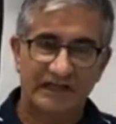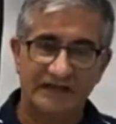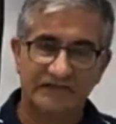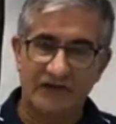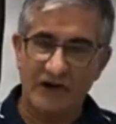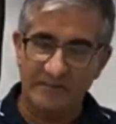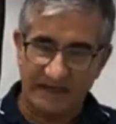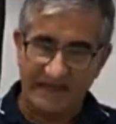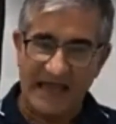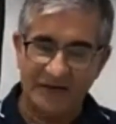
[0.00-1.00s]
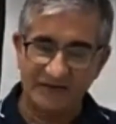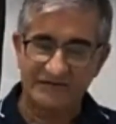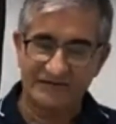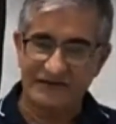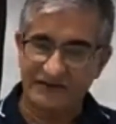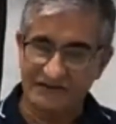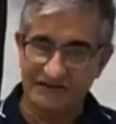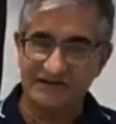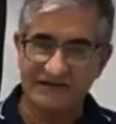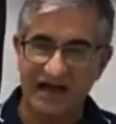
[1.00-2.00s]
even though I'm an accountant and
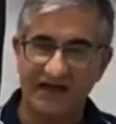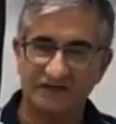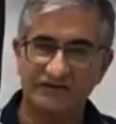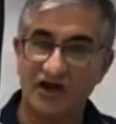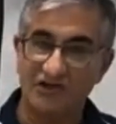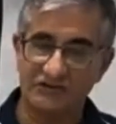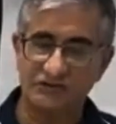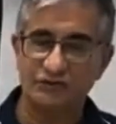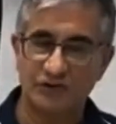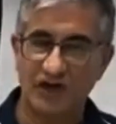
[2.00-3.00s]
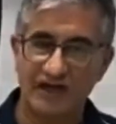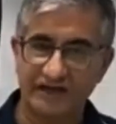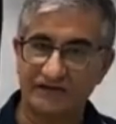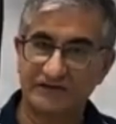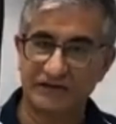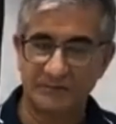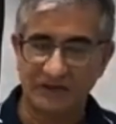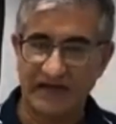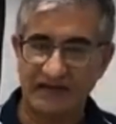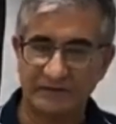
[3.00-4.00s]
detailed, I do like
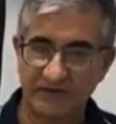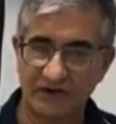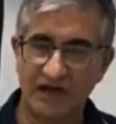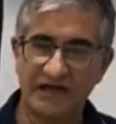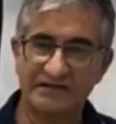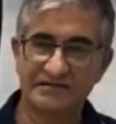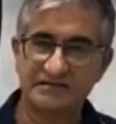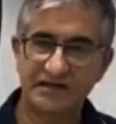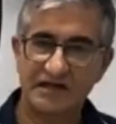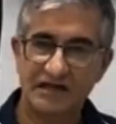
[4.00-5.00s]
communicating with clients